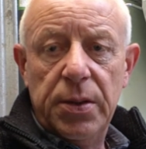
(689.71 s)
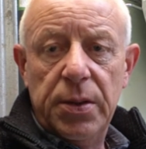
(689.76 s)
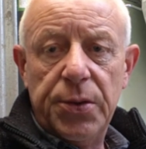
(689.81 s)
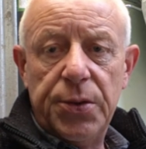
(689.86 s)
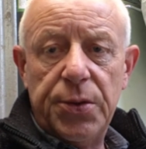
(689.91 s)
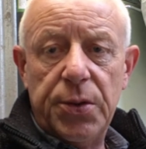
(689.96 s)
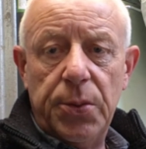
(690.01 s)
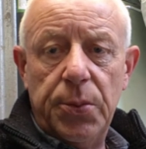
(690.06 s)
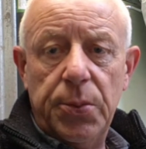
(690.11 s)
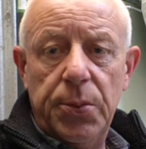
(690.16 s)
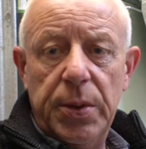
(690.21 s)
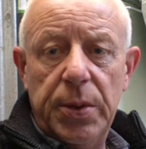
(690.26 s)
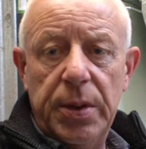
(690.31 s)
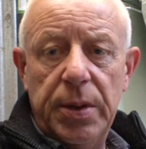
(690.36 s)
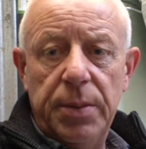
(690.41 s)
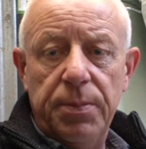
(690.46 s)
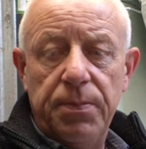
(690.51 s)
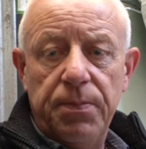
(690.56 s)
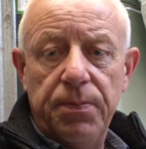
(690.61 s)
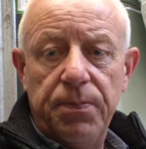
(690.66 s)

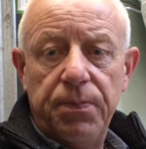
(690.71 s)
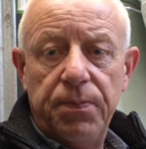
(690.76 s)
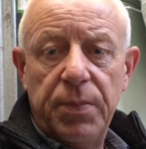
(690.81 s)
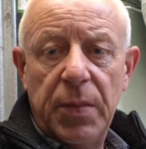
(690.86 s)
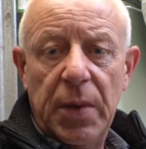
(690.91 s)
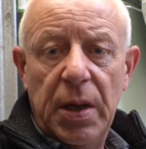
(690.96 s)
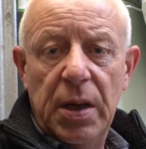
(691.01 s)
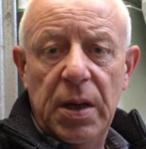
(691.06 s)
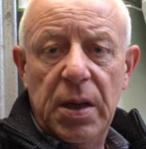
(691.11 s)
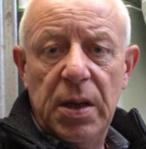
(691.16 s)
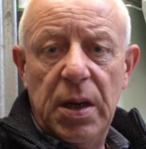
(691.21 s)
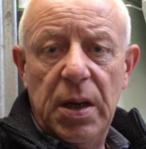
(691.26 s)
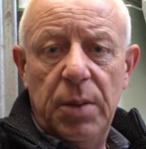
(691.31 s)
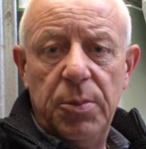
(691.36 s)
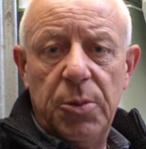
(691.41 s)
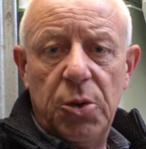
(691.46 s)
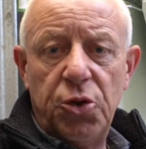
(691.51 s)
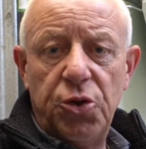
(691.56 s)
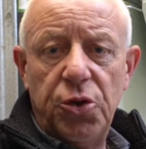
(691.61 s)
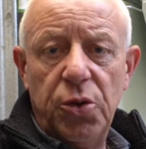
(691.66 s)
So
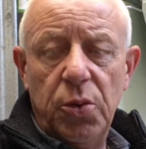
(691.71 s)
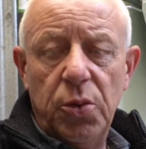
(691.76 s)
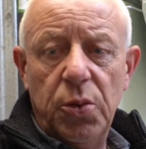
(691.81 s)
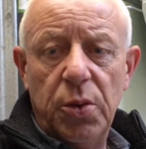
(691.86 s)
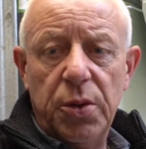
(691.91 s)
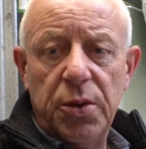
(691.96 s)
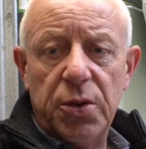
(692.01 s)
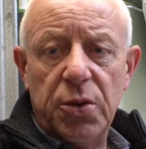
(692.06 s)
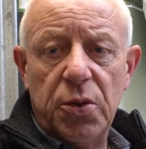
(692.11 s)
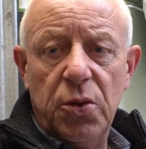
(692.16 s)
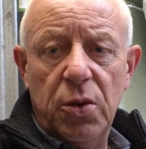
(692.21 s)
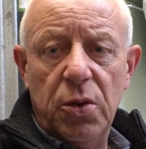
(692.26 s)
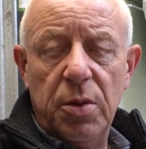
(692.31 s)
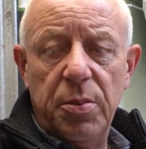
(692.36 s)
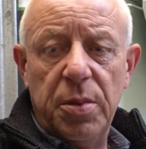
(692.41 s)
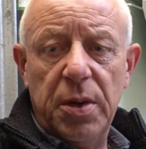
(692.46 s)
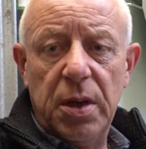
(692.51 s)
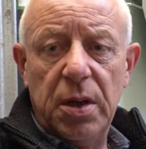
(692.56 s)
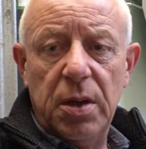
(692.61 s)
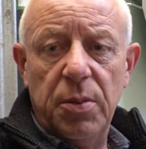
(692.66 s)
I'm not sure whether there's going to
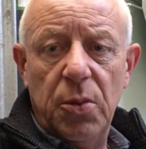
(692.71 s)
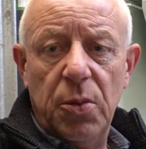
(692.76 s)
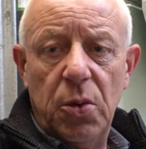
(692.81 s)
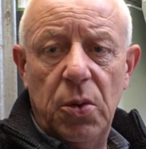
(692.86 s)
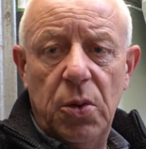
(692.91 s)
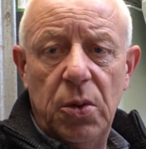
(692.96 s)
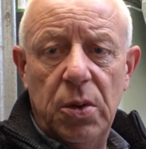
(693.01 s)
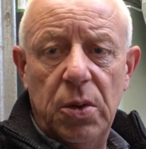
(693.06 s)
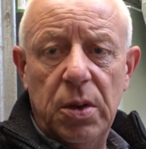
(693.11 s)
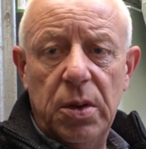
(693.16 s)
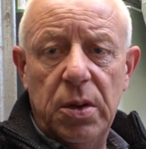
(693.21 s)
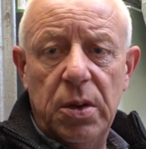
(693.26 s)
be any more